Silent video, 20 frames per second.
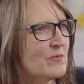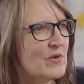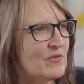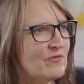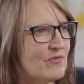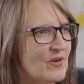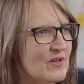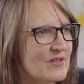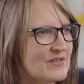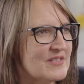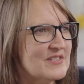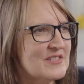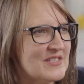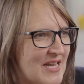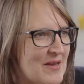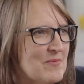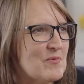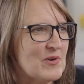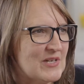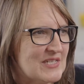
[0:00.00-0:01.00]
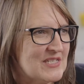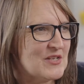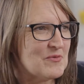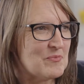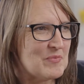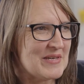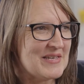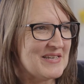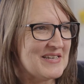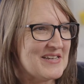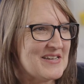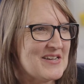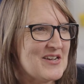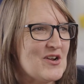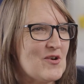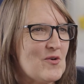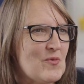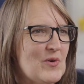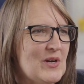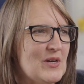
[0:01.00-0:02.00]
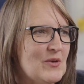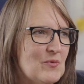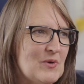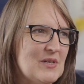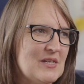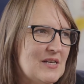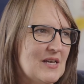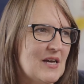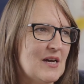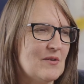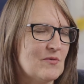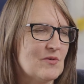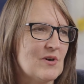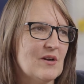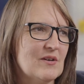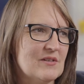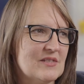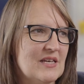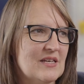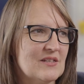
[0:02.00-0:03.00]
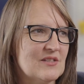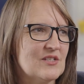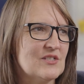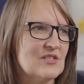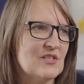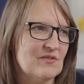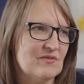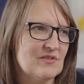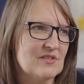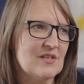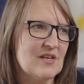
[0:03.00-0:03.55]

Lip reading: we followed the same recipe when we rolled out the Surface